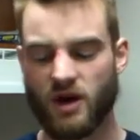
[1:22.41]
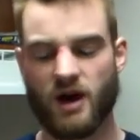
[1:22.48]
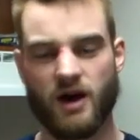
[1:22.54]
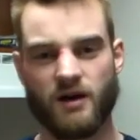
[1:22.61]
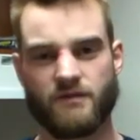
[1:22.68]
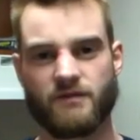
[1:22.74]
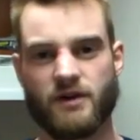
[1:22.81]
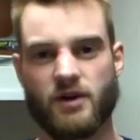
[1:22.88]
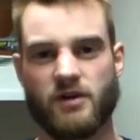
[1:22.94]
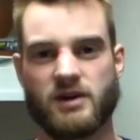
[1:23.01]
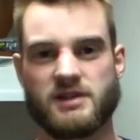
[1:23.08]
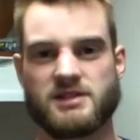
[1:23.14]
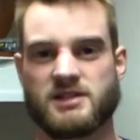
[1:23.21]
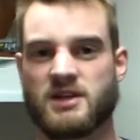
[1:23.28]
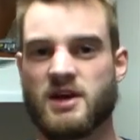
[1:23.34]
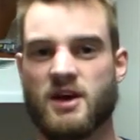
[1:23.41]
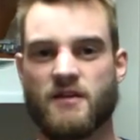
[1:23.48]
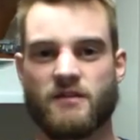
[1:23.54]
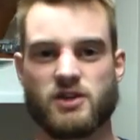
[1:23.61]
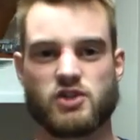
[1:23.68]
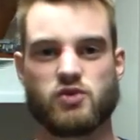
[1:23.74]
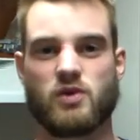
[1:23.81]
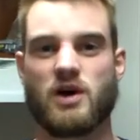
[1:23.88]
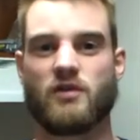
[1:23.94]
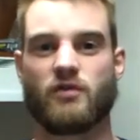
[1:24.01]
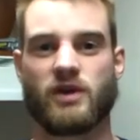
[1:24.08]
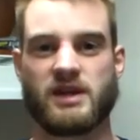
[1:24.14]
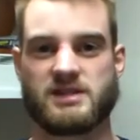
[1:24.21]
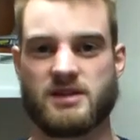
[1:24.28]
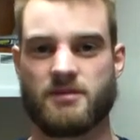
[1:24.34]
uh, focus for
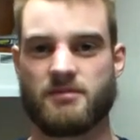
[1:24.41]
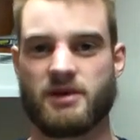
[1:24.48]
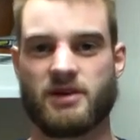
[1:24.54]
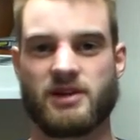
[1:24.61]
12 weeks on